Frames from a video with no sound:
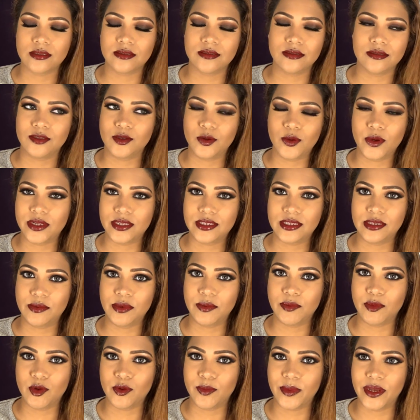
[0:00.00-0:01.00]
you don't want to see me
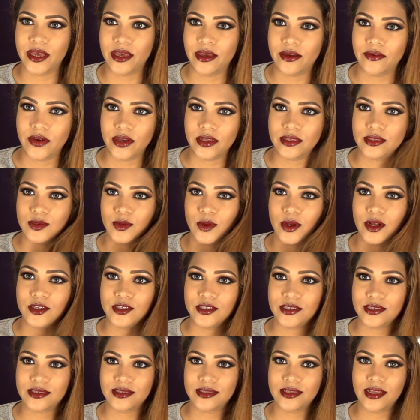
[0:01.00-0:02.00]
blow my hair, right? So I'll
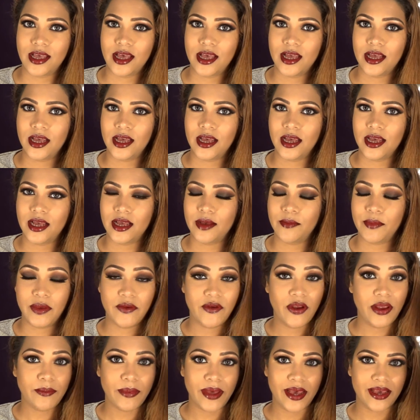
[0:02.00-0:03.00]
just be
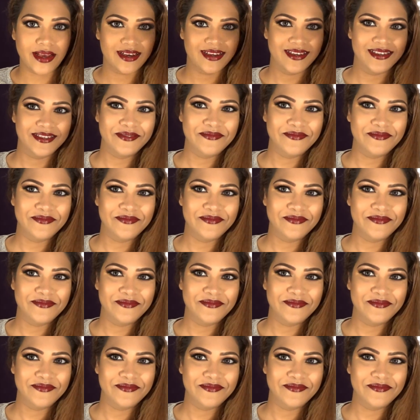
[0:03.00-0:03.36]
right back.